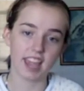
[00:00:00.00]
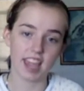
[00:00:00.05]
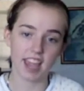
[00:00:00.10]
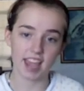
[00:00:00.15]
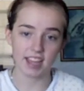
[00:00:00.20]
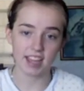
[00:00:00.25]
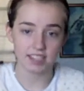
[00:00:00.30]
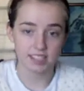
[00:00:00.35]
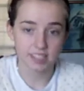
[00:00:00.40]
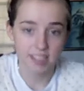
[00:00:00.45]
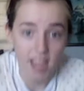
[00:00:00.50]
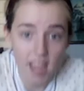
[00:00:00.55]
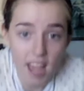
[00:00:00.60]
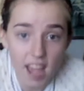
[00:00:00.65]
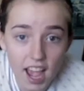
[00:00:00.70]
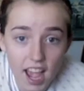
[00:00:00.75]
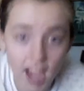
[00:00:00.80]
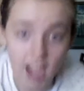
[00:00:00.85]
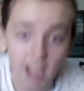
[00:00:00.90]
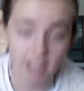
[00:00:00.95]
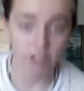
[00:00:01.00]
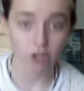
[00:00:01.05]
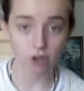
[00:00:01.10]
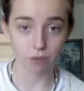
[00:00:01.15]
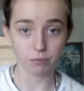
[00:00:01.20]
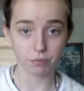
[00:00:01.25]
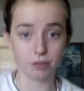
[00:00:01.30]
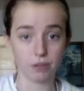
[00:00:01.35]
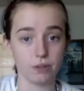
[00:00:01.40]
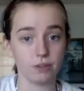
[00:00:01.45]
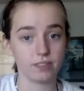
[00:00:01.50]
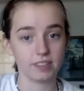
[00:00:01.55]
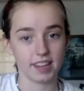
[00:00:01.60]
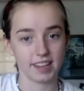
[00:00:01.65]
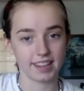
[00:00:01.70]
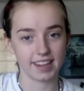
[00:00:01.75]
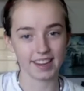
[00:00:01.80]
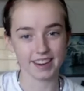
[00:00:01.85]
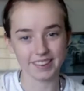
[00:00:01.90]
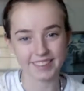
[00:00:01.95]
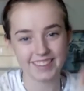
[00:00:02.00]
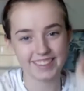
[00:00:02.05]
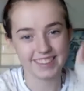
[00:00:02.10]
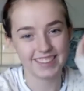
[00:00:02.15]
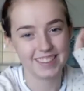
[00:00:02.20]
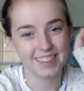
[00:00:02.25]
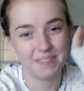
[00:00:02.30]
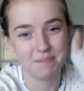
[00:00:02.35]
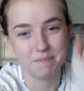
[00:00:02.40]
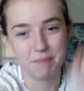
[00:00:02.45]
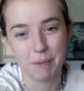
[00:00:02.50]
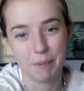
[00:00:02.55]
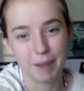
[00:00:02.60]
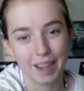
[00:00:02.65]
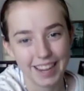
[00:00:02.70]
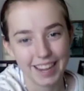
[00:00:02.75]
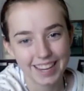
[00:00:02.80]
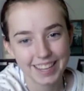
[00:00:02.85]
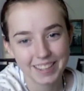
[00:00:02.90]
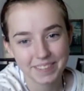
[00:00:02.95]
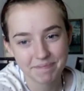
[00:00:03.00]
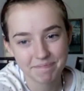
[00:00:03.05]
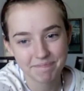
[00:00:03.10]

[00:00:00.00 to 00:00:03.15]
And I hope you take care. Bye bye.